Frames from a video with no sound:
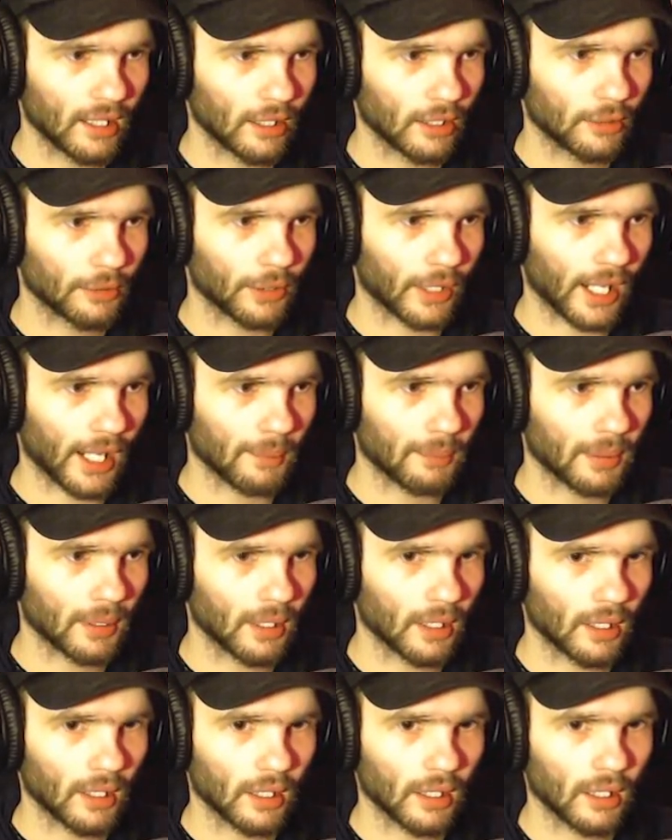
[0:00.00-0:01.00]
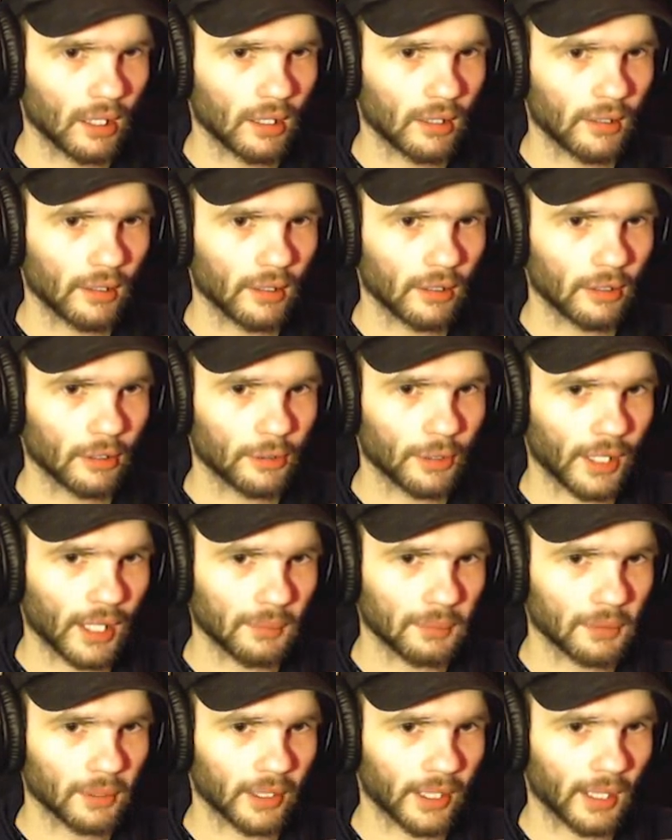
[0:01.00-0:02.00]
Crap.
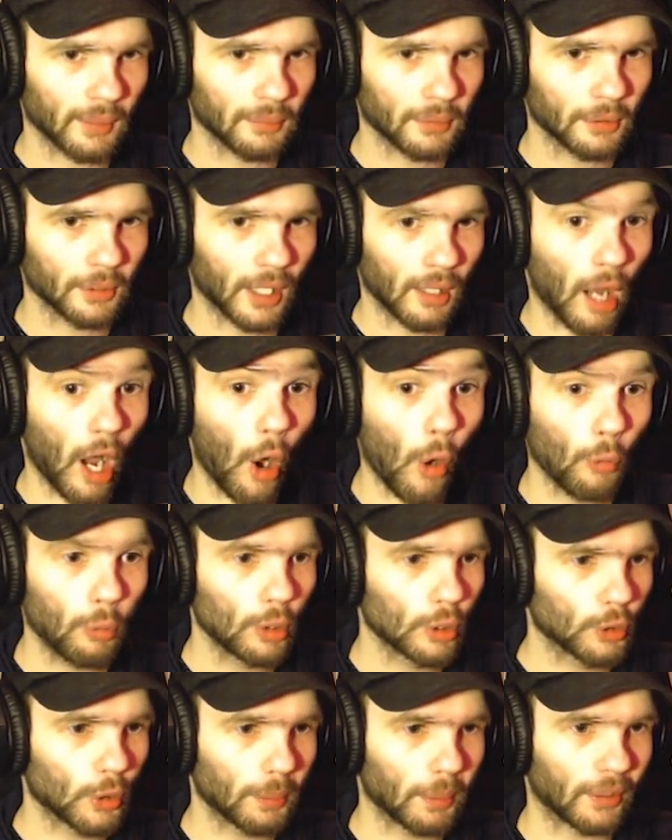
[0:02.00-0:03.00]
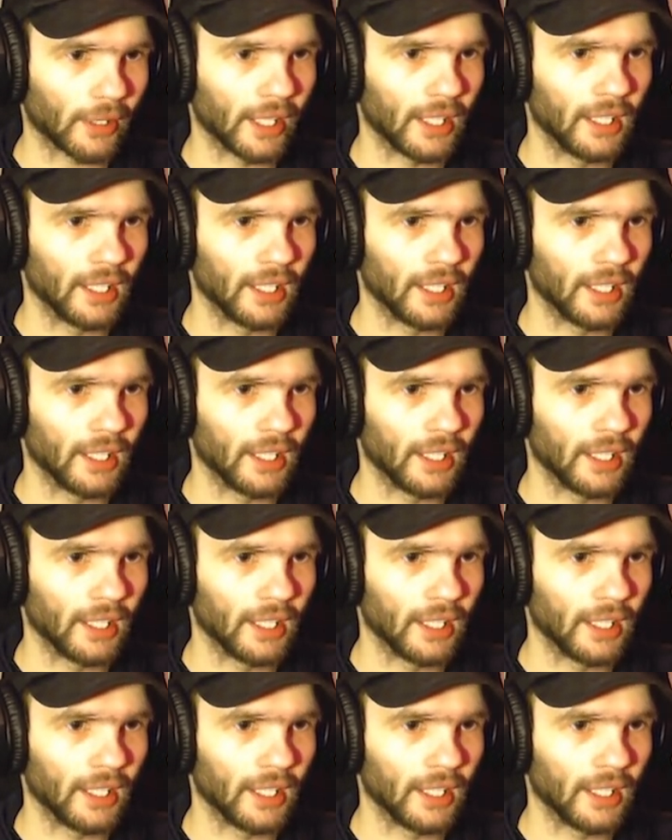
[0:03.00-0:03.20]
Crap, crap, crap. Oh! Toy Bunny!